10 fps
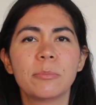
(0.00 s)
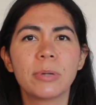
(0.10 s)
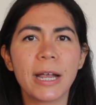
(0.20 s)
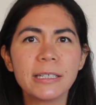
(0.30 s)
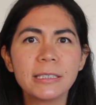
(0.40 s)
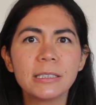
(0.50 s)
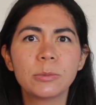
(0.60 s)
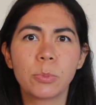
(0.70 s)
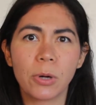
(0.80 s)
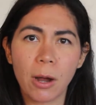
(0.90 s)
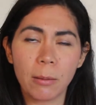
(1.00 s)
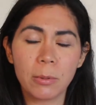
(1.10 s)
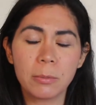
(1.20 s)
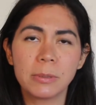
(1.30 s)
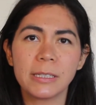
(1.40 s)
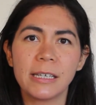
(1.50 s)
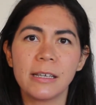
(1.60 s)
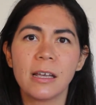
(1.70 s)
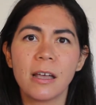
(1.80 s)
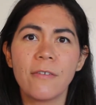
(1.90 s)
prices
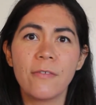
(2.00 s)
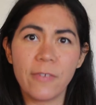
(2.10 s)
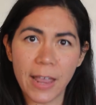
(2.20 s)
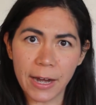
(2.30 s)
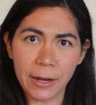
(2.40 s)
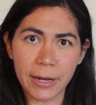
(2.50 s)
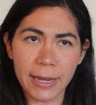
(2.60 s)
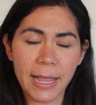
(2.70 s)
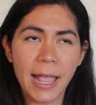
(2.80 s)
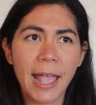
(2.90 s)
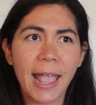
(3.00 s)
probably vary,